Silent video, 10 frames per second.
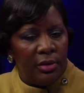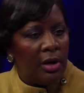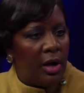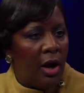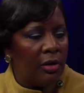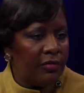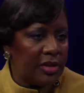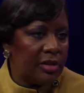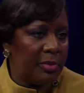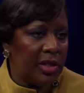it, all of
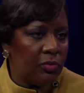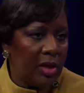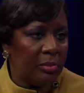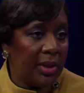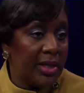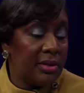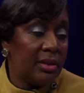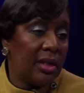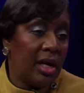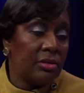us to be in one place and
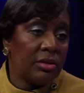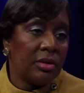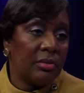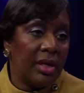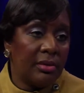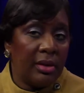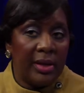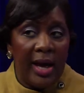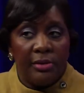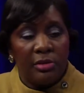then also it, it,
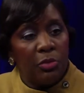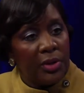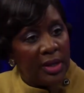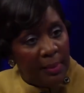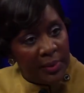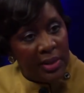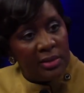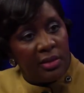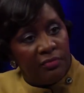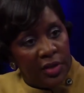allows more
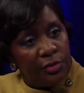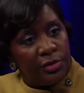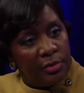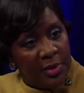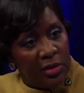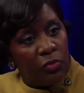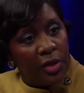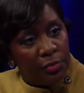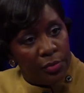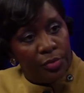companies and vendors to be in
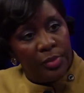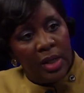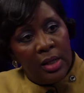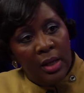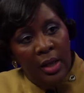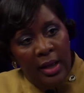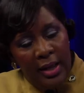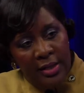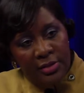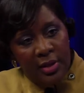one room.
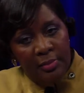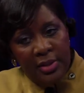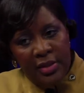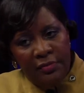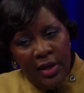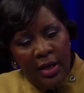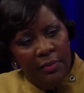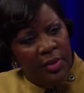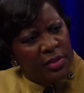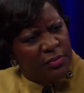Exactly. And so I believe uh,
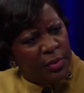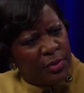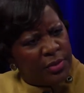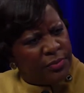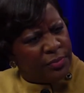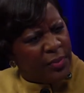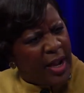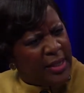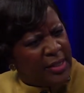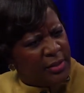it's first
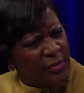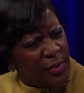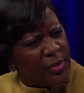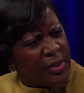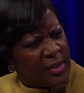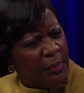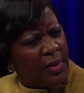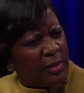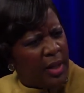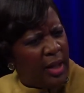Fridays or Thursdays,
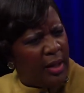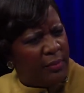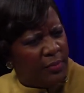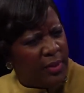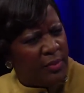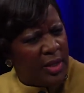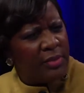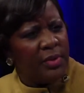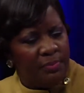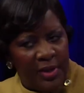something. Um, yes,
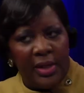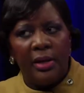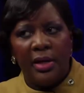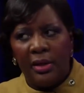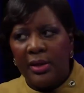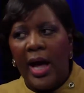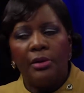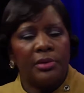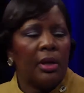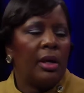ma'am. but it
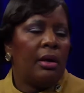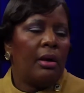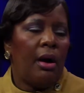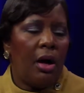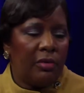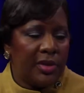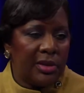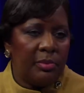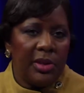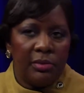allows all of us
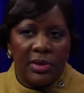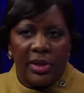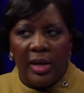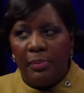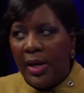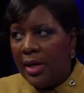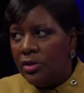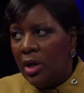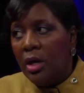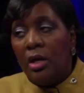to be on the same
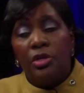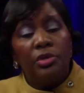page. Mm -hmm.